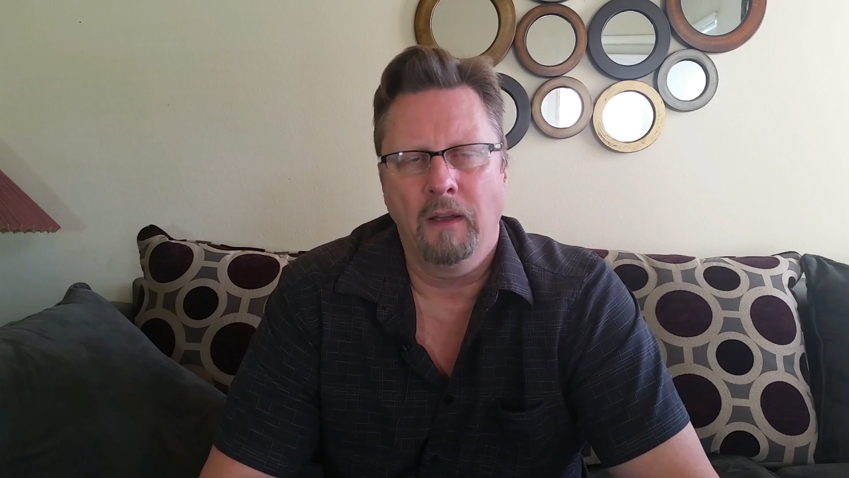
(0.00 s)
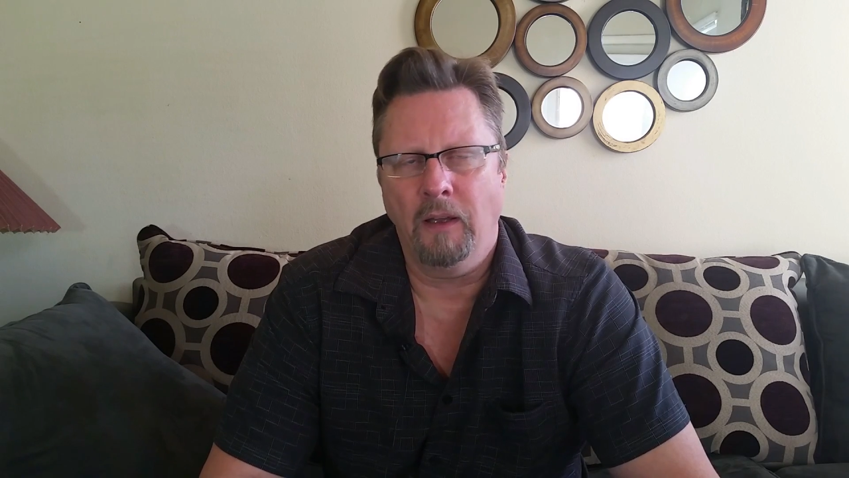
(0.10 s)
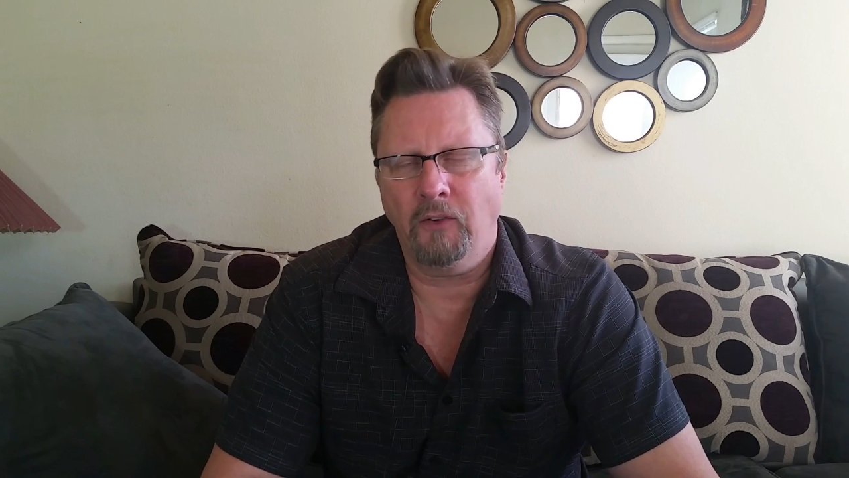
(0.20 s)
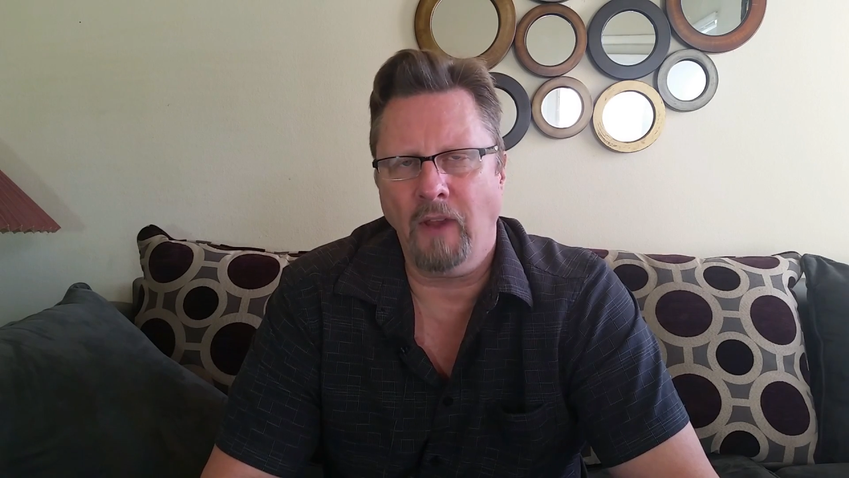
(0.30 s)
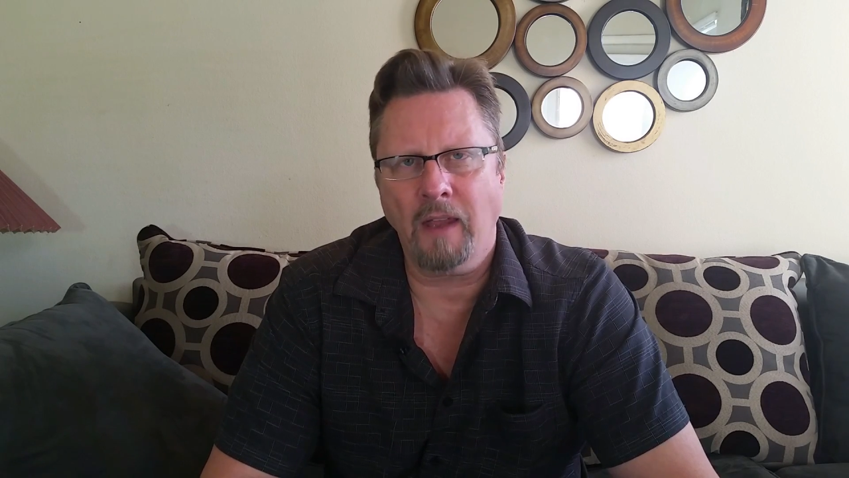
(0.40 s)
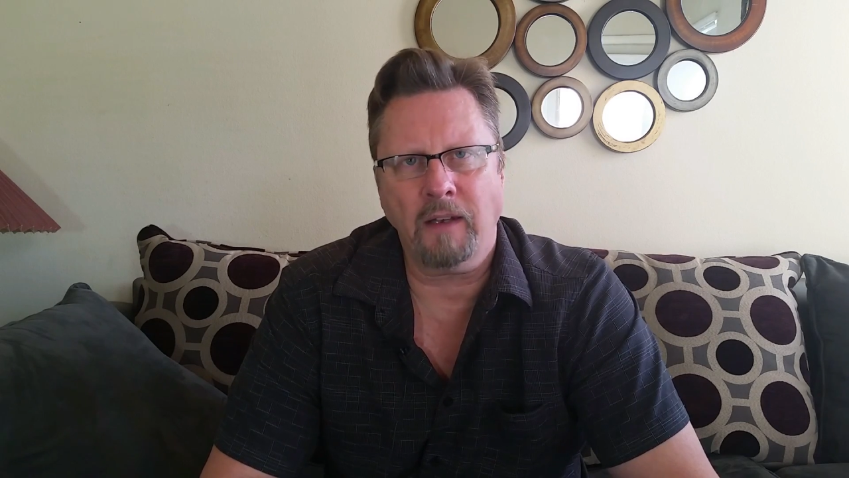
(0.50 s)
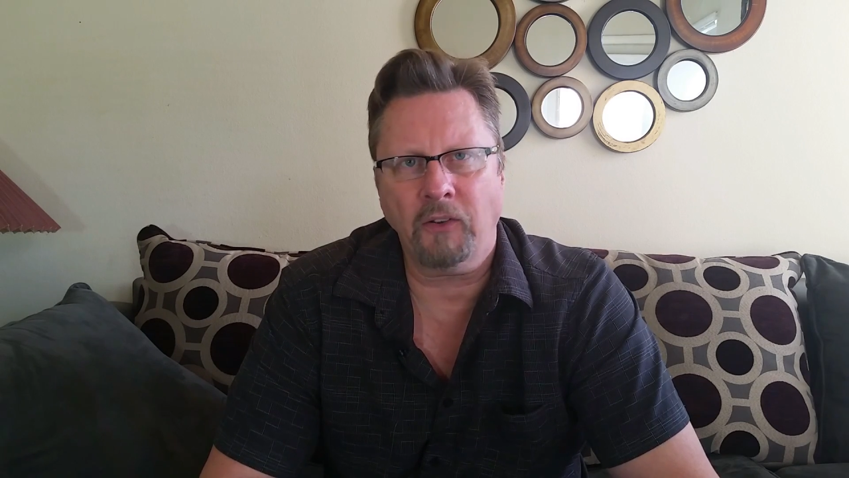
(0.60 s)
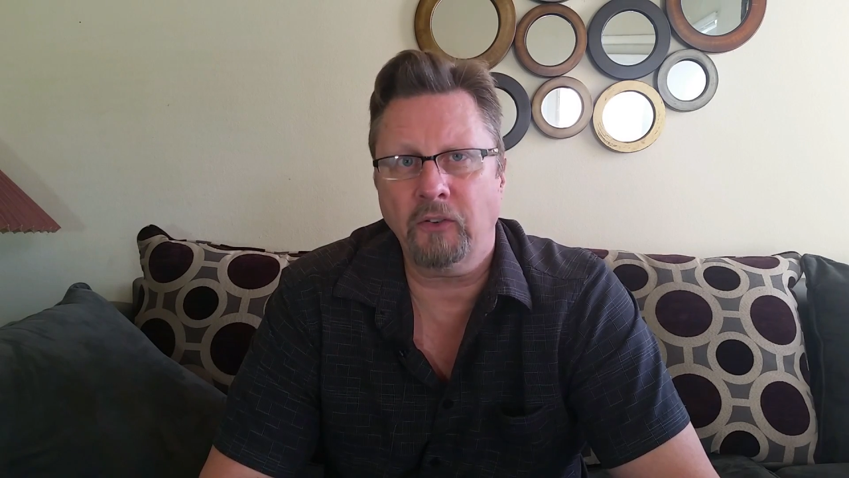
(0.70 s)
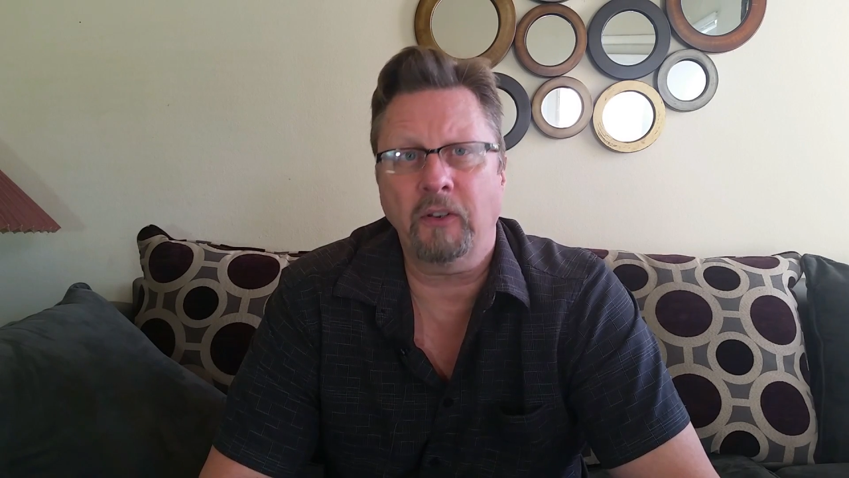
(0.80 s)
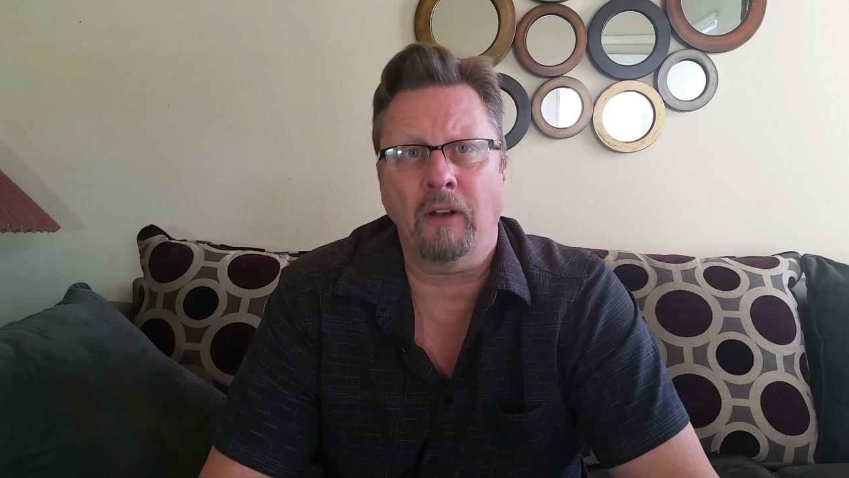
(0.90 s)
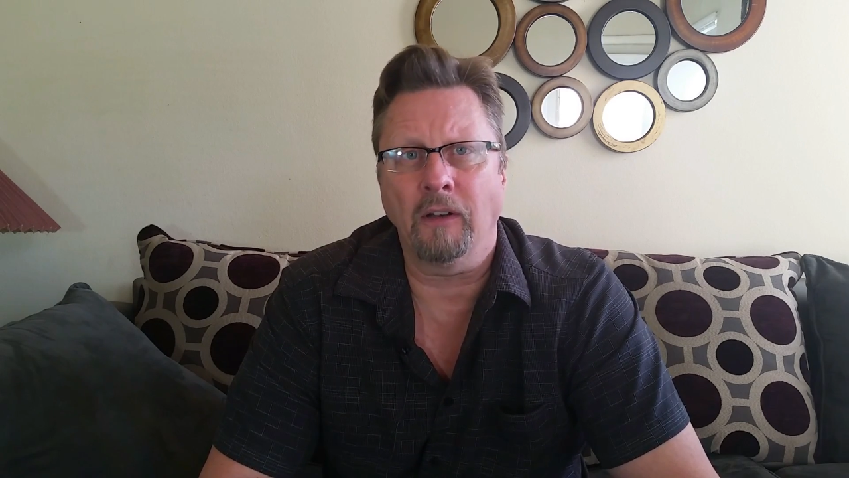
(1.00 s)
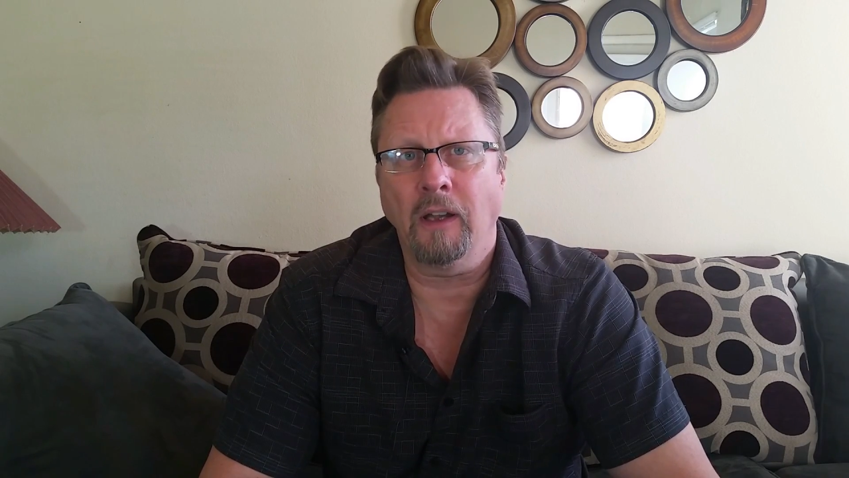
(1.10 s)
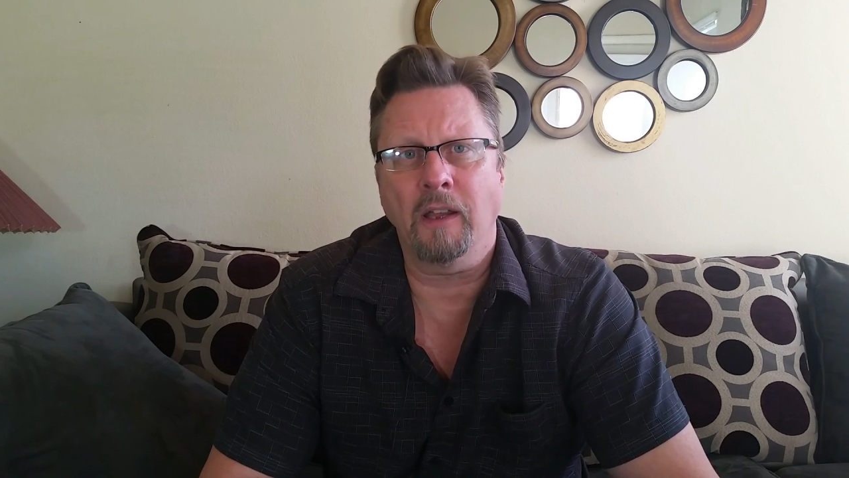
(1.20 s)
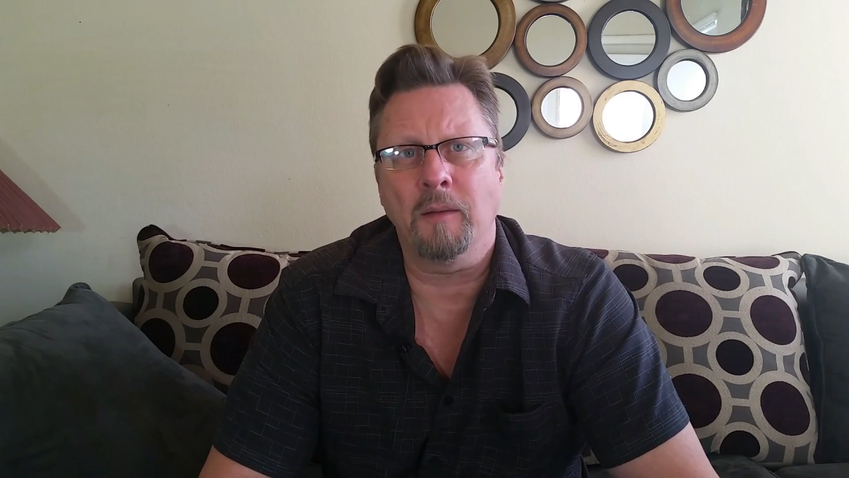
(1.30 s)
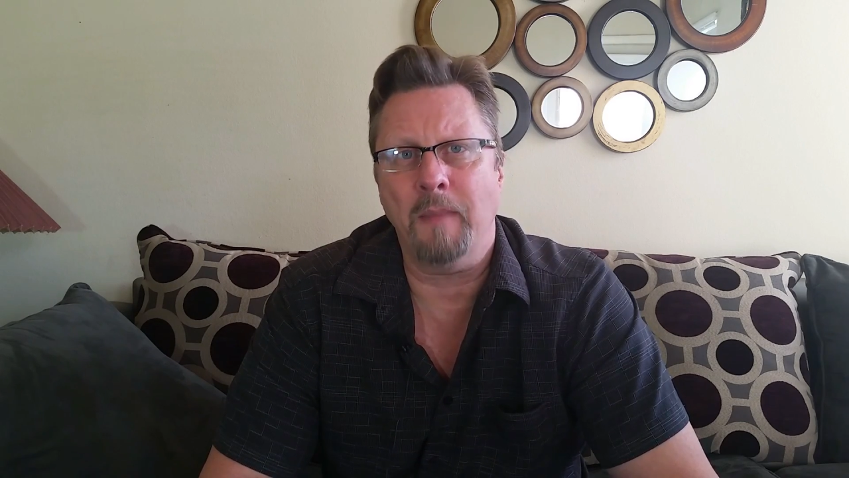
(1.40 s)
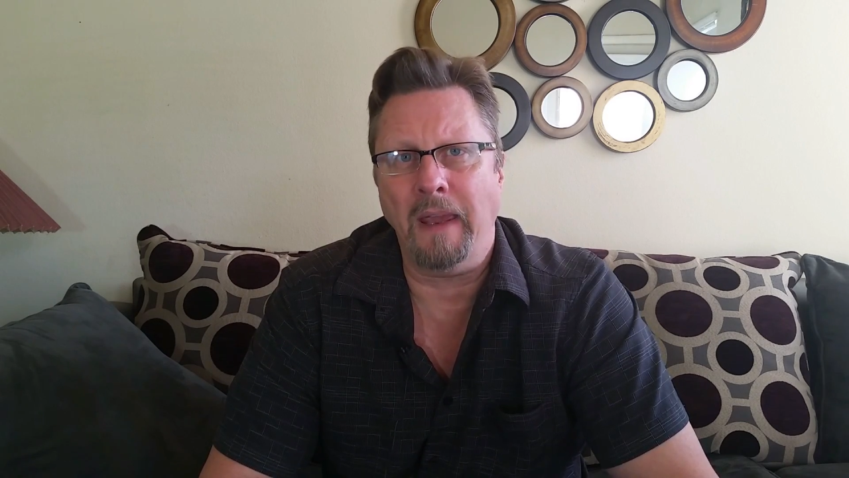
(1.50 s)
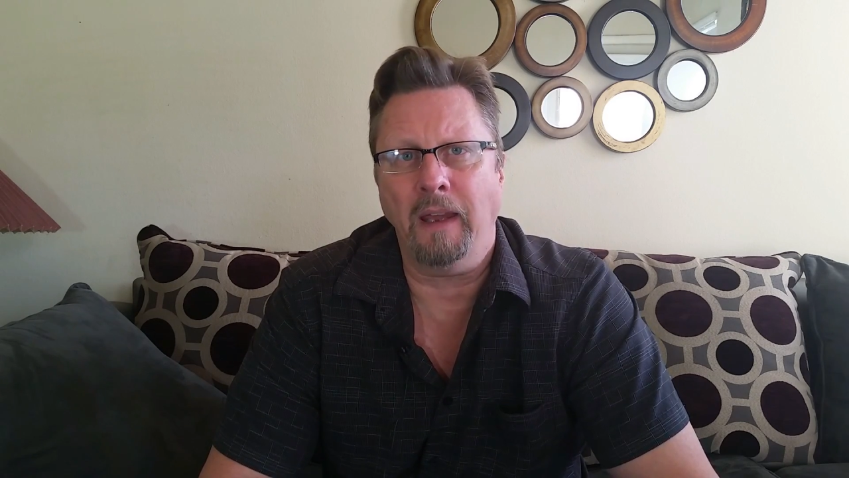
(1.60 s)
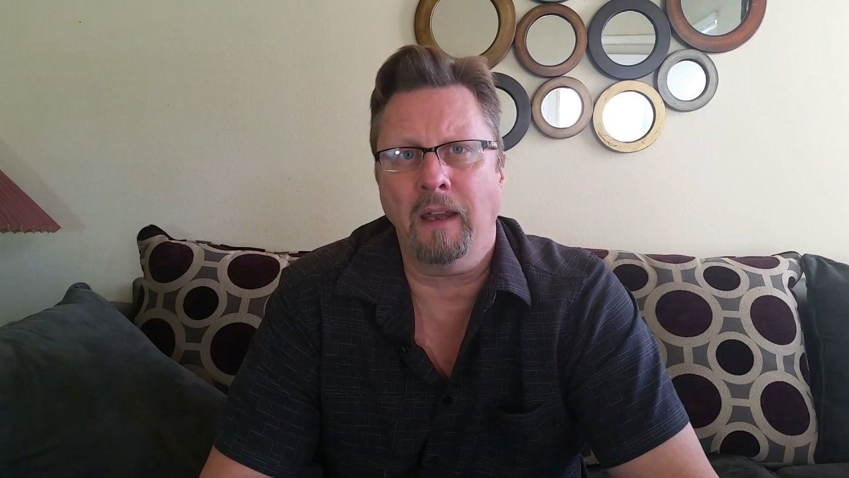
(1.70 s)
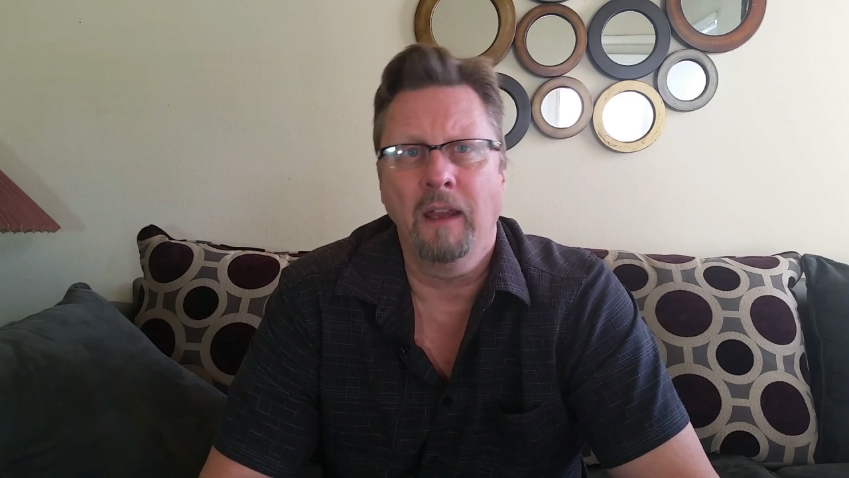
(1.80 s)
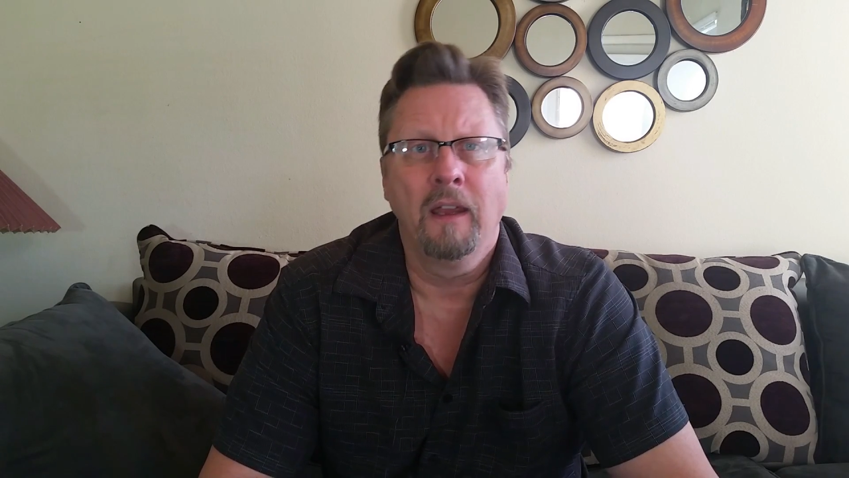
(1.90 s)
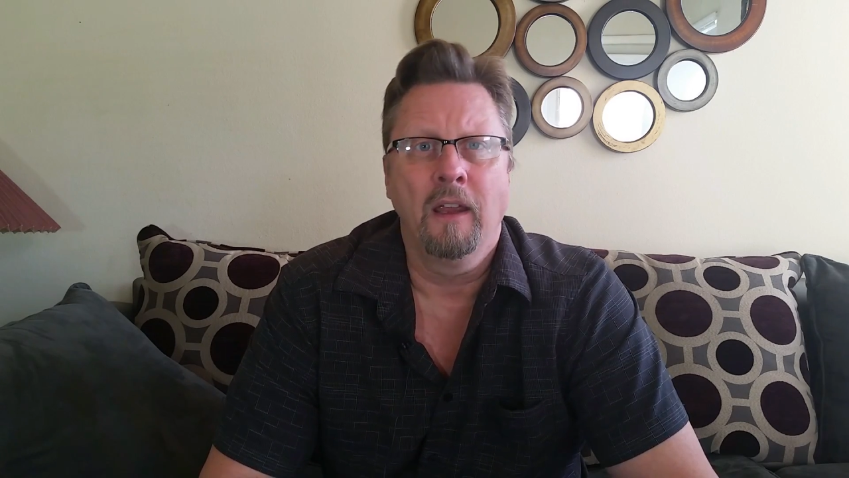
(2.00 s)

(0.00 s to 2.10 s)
is not necessarily going to make